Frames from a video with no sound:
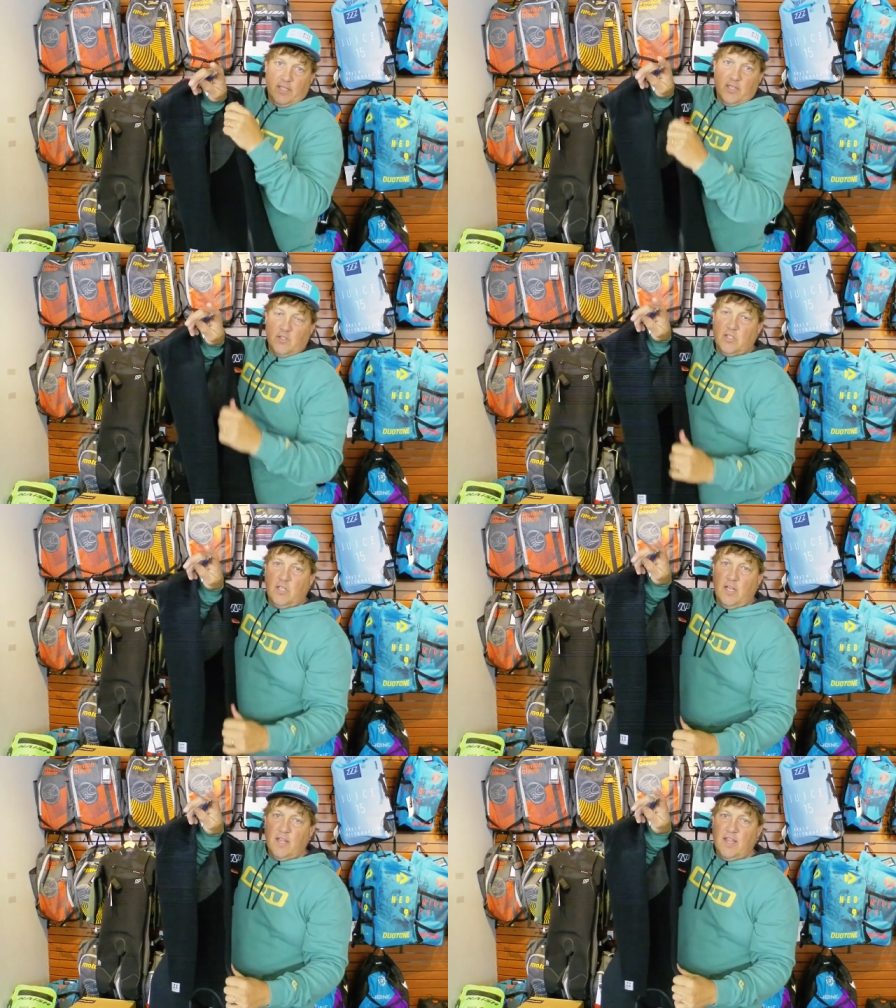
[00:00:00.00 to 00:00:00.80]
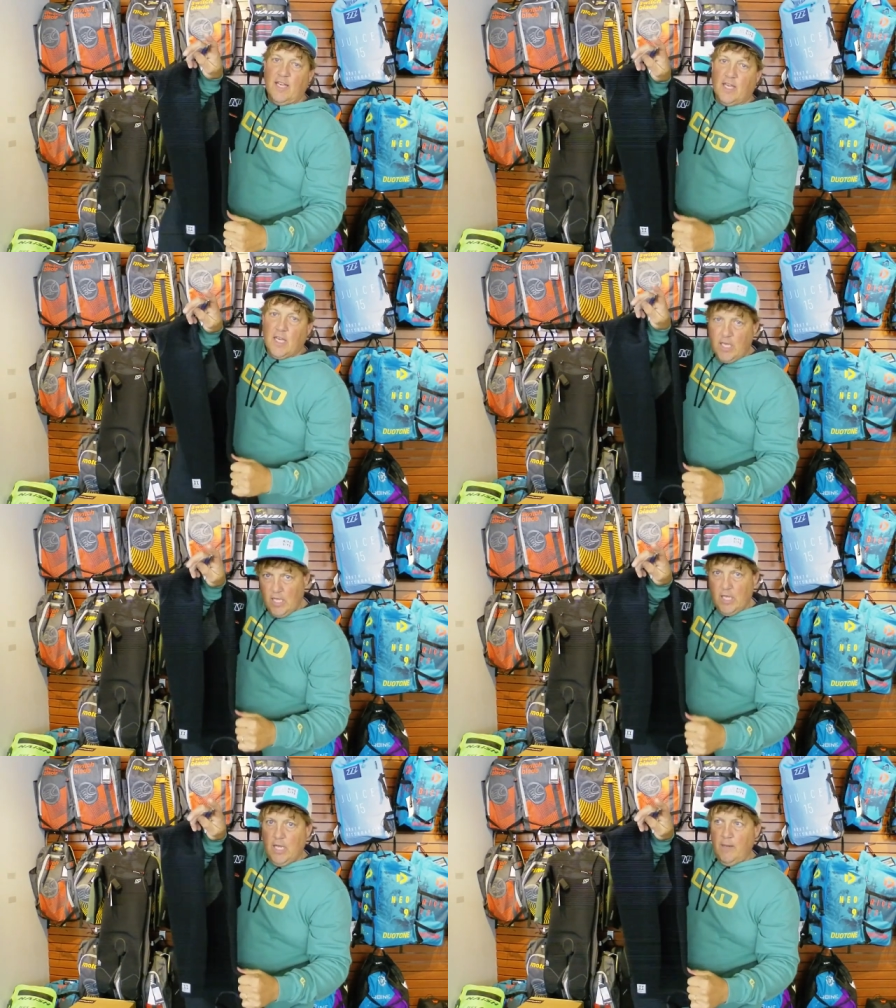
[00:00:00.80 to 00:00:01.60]
these suits are not
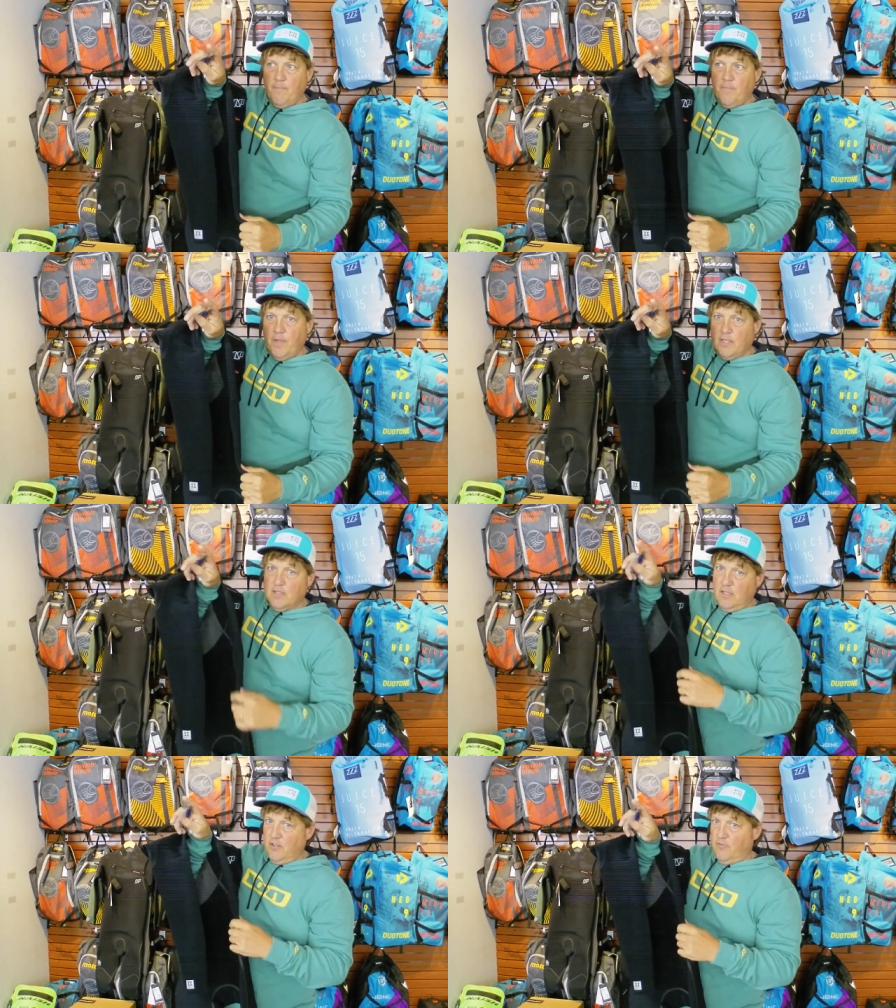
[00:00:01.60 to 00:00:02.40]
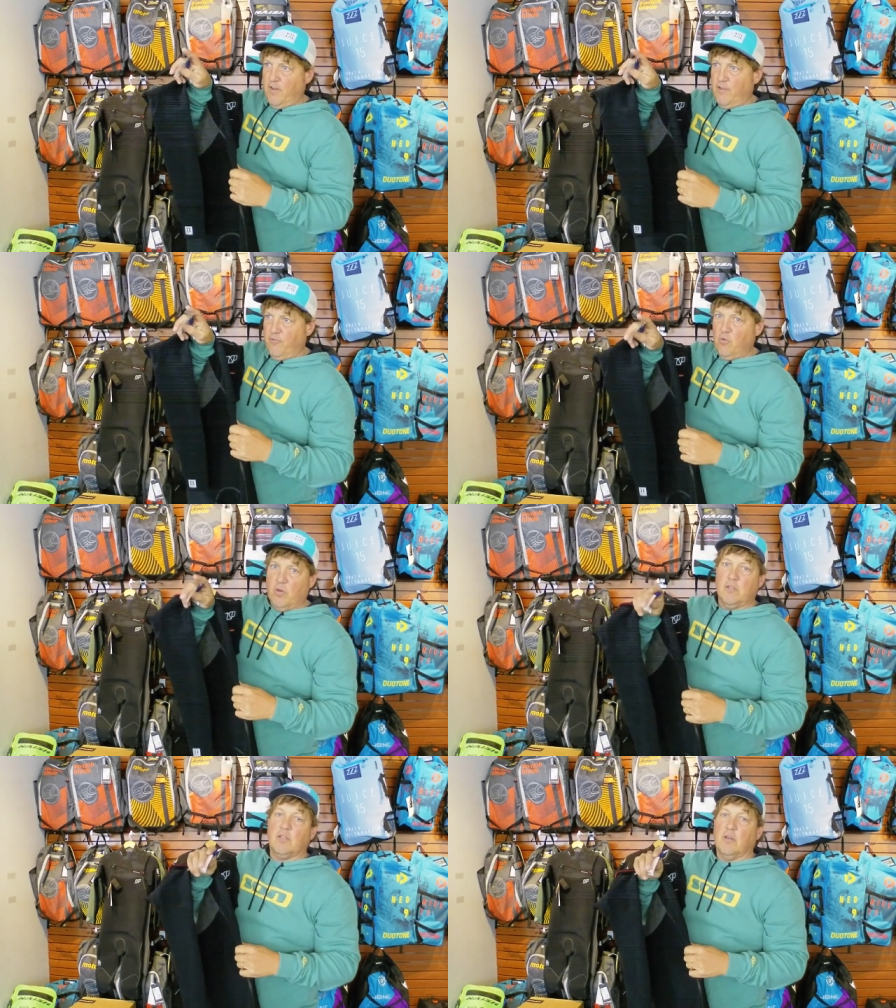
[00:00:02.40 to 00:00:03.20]
nearly as thick
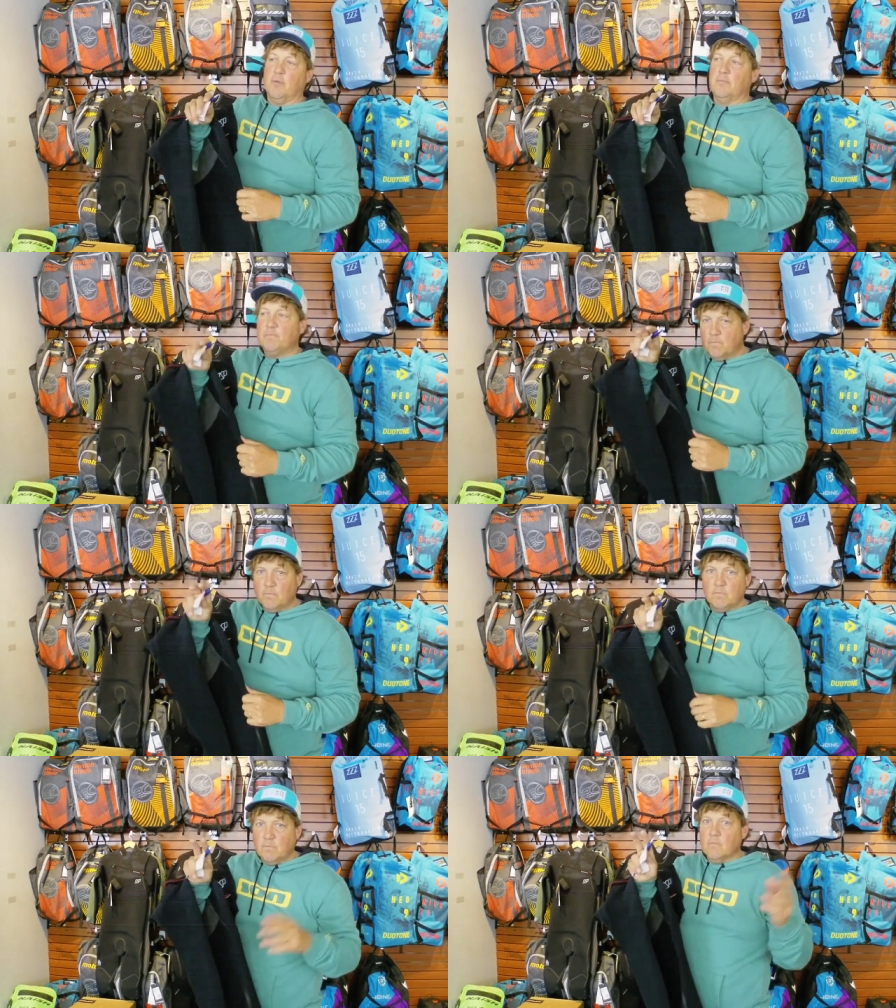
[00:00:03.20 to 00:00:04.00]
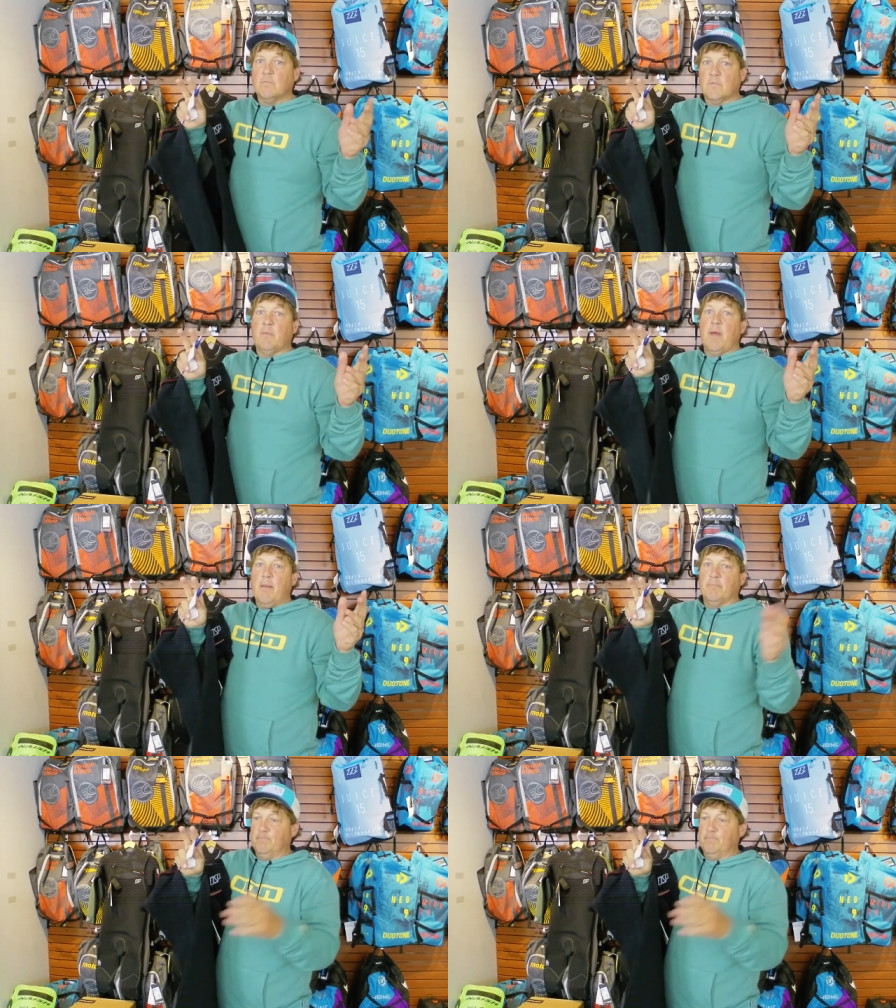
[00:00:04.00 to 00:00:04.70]
as the other four, So